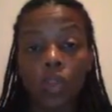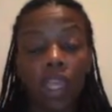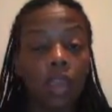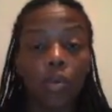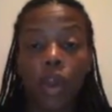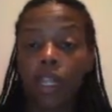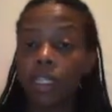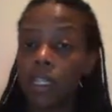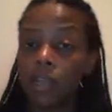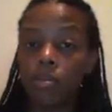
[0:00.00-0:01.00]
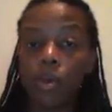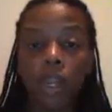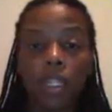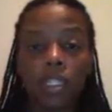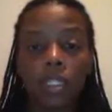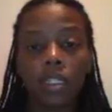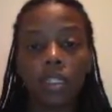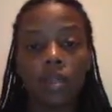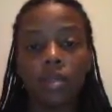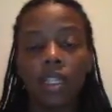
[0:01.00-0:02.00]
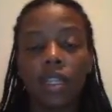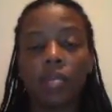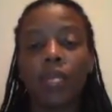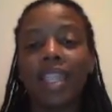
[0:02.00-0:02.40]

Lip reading: They can practice it in parts. It's just up to them.